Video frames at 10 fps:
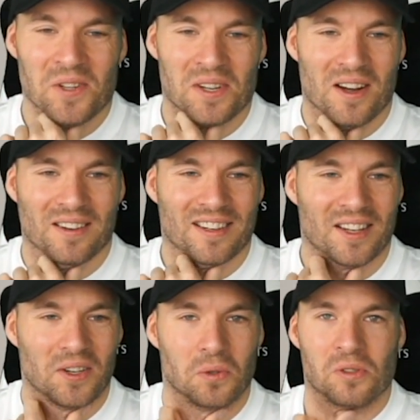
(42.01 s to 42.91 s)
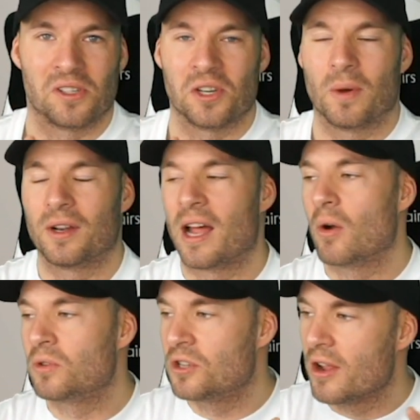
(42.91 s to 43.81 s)
she was on the news and she went,
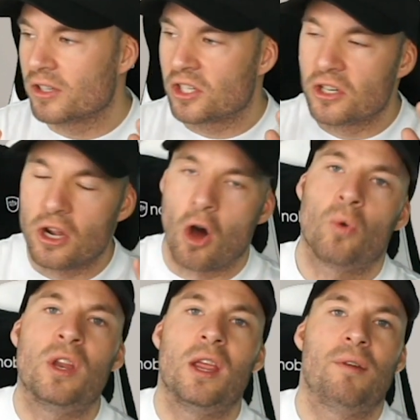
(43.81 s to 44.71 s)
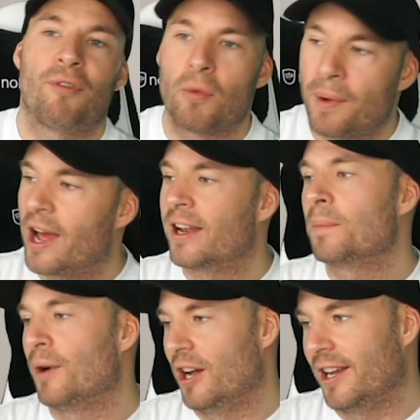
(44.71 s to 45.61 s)
now there's no need for
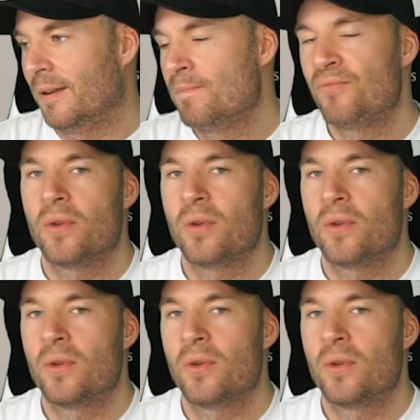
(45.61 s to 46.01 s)
panic buying.